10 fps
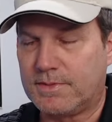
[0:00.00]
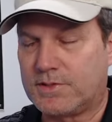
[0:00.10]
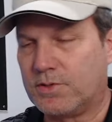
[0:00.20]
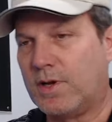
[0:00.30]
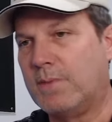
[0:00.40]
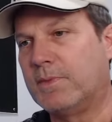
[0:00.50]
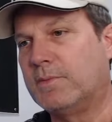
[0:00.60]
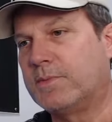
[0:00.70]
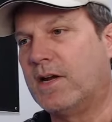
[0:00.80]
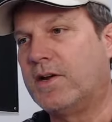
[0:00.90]
so
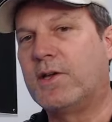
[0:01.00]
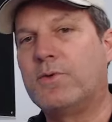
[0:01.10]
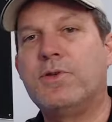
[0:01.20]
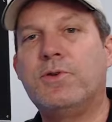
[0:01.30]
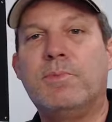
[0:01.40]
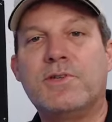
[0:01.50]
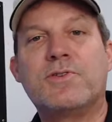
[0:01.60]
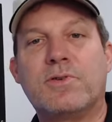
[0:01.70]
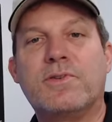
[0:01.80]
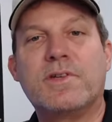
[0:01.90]
I'm counting on you to be
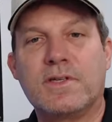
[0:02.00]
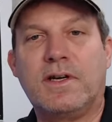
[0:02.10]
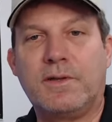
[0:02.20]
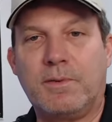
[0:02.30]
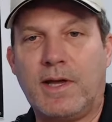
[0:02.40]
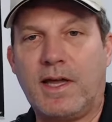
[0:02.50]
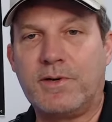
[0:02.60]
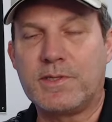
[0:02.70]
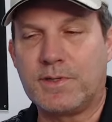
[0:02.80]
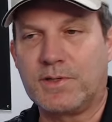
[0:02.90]
sure that it's not your
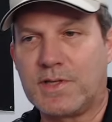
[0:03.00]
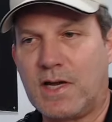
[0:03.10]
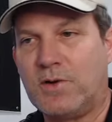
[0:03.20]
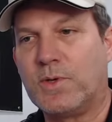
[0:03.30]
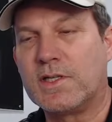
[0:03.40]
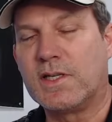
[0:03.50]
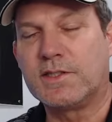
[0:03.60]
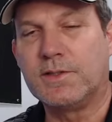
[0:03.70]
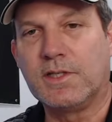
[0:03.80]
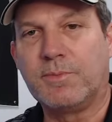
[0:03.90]
batteries, because I always like
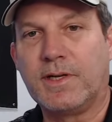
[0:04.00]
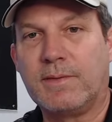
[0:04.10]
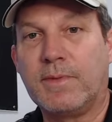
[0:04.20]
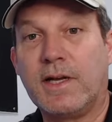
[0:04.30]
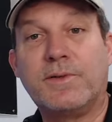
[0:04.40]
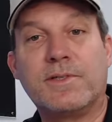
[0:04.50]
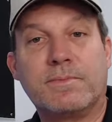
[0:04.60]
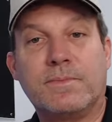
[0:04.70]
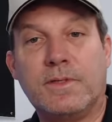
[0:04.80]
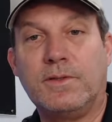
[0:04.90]
to eliminate batteries,
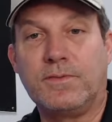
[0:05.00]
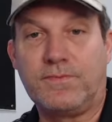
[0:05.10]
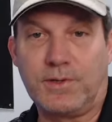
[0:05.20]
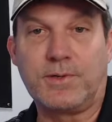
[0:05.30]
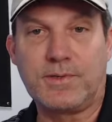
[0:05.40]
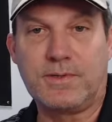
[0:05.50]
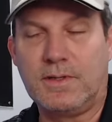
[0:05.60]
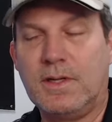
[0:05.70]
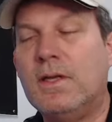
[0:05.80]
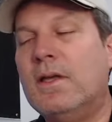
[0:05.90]
first.
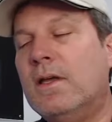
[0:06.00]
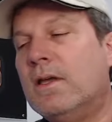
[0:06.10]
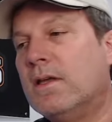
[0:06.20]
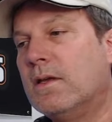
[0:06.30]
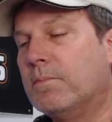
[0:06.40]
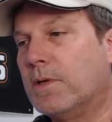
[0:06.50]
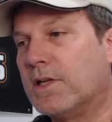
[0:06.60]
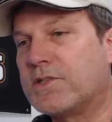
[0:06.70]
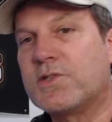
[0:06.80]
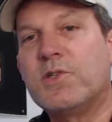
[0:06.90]
But
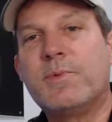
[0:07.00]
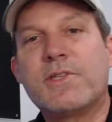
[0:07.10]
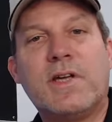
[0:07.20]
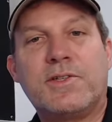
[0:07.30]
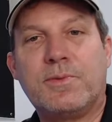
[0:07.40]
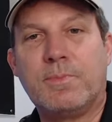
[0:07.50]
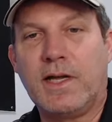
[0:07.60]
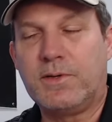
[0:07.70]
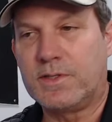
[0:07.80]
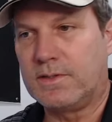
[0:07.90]
let's assume it's not your
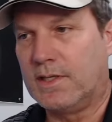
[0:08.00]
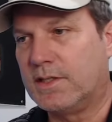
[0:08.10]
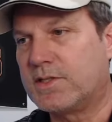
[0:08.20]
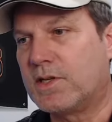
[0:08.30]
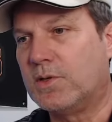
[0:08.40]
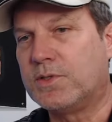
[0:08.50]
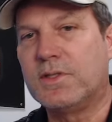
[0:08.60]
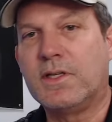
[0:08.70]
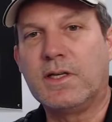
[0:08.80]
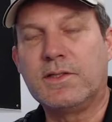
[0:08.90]
batteries. Let's go
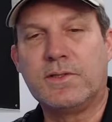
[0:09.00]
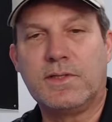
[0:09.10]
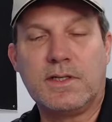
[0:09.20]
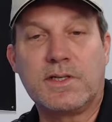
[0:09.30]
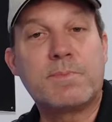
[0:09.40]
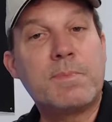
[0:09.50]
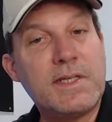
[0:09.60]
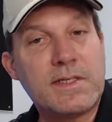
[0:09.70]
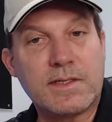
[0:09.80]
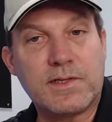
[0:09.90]
to the
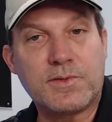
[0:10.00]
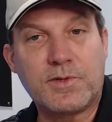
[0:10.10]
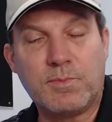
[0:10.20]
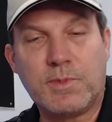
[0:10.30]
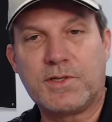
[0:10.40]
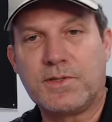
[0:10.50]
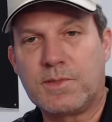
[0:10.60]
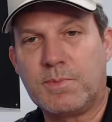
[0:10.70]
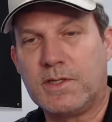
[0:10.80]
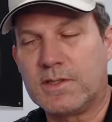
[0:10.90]
speed sensor. You mentioned the
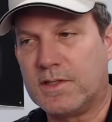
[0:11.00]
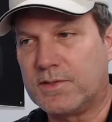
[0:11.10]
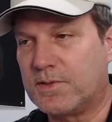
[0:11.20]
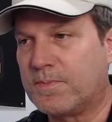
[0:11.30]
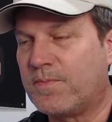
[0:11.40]
speed sensor.